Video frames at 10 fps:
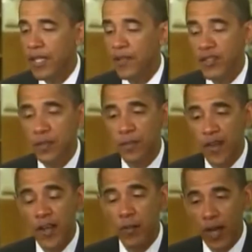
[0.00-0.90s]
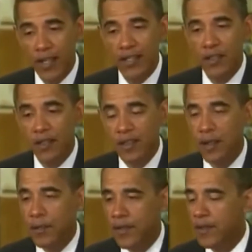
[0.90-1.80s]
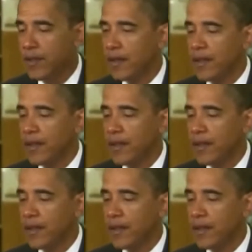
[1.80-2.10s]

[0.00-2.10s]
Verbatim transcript: let me give you some very practical tips.